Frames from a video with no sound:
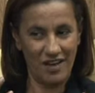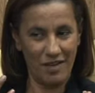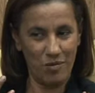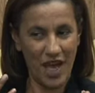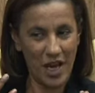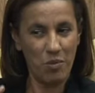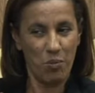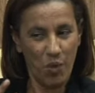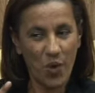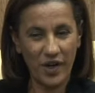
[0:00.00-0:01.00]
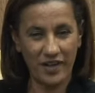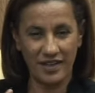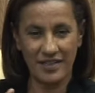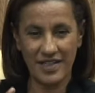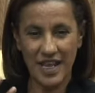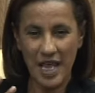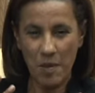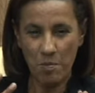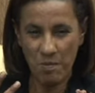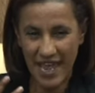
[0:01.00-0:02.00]
an important
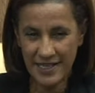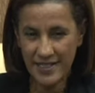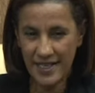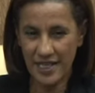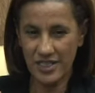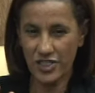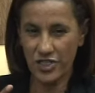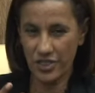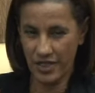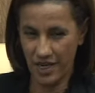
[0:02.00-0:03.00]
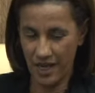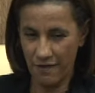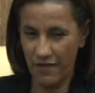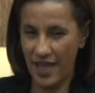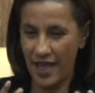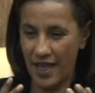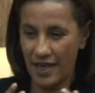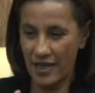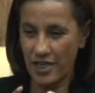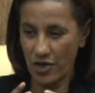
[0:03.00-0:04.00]
message to give,
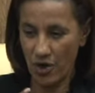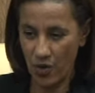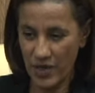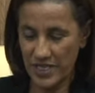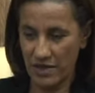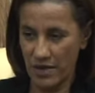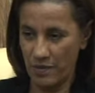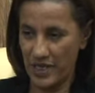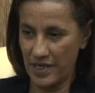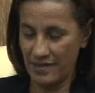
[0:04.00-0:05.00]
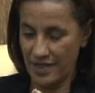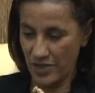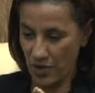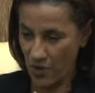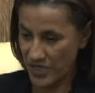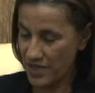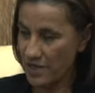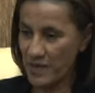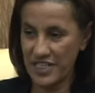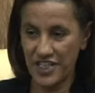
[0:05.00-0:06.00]
and there's always going
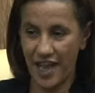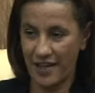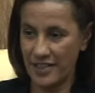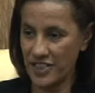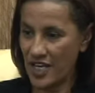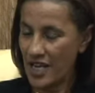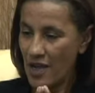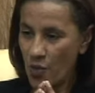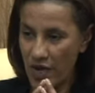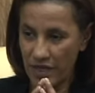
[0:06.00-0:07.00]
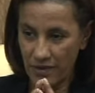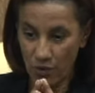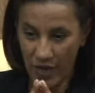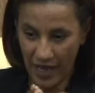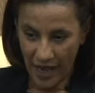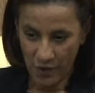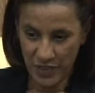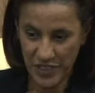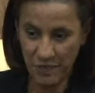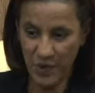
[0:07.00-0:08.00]
to be a challenge. When I
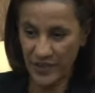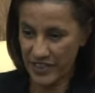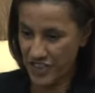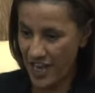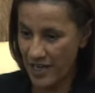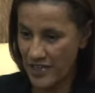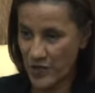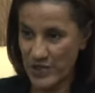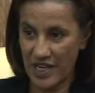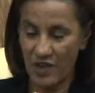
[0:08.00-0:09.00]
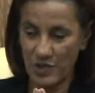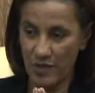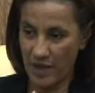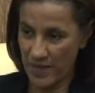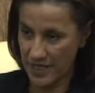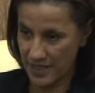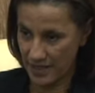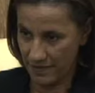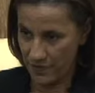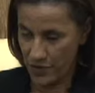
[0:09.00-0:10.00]
was small, the challenge was I was by
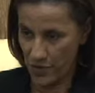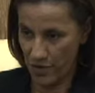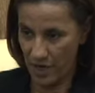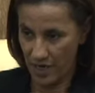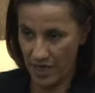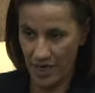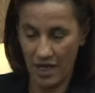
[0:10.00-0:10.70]
myself, too hard.